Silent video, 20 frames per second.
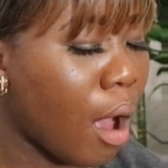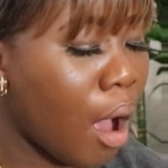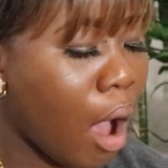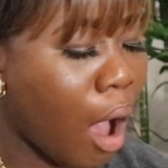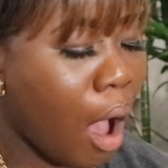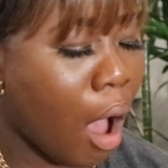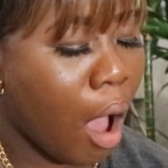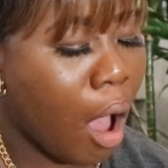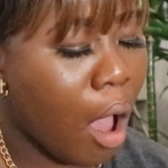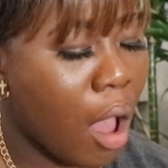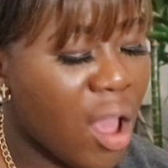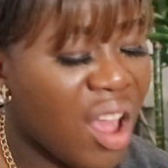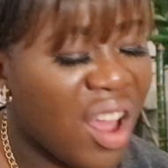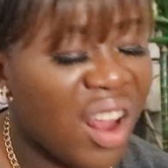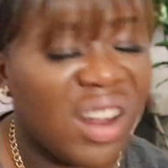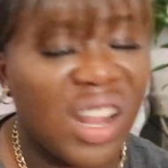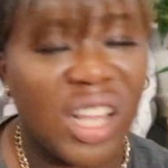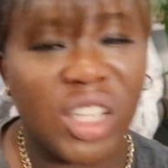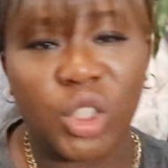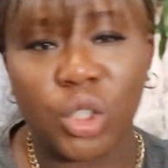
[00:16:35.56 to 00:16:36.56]
Ah,
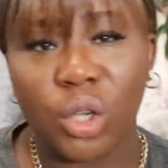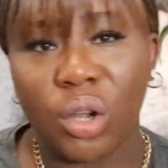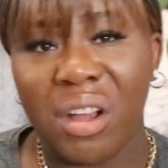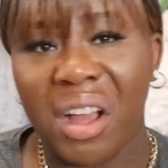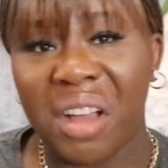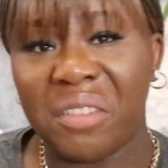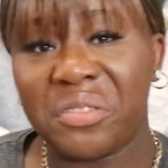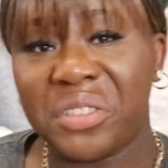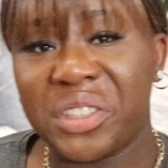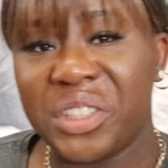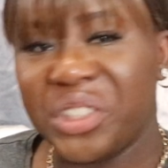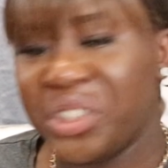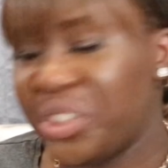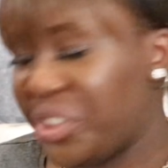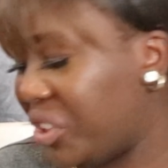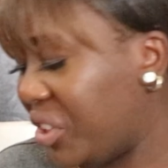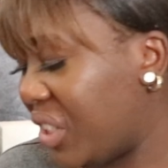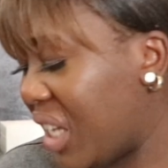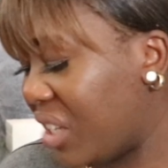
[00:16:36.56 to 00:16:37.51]
Ledger, I finished.